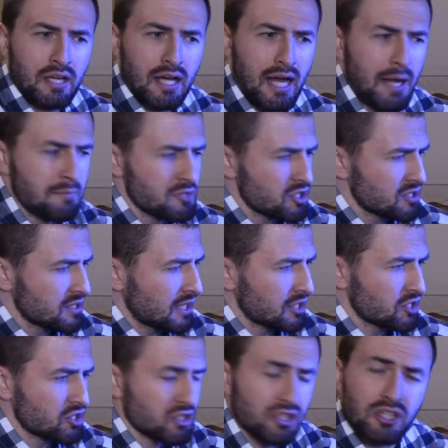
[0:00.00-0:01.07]
I'm just
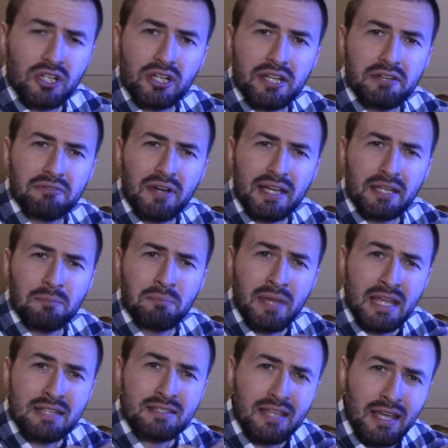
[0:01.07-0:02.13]
not sure if I can
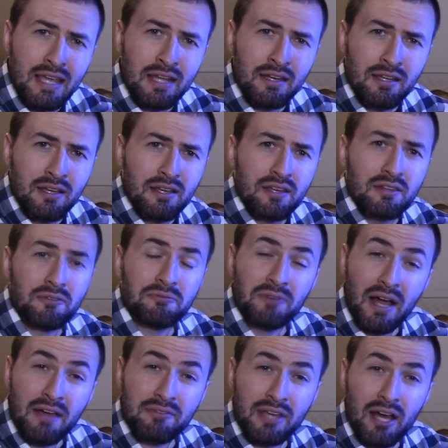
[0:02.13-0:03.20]
maintain the
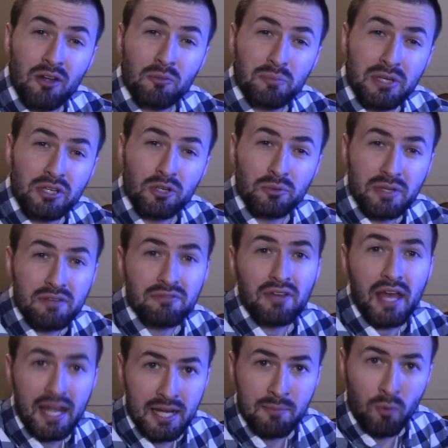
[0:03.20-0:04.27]
five gallon Pico Reef
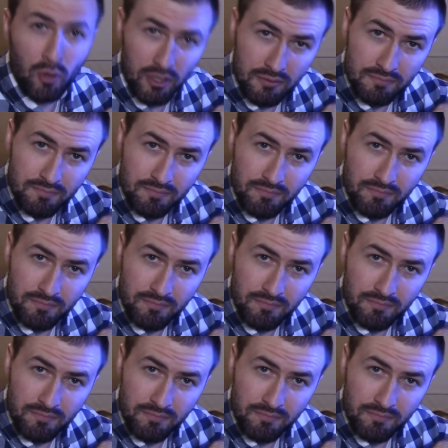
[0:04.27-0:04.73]
anymore.